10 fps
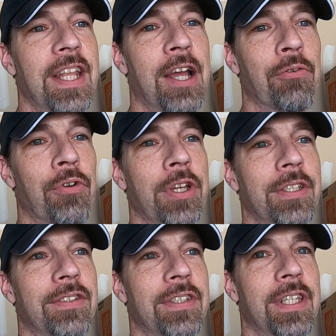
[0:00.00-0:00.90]
not
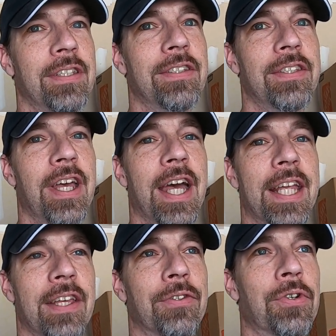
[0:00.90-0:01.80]
run since I
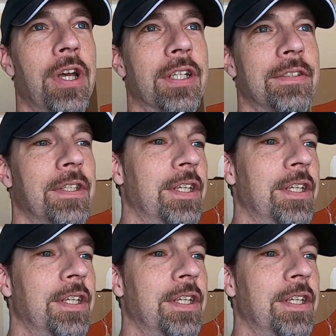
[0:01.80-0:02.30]
got the truck.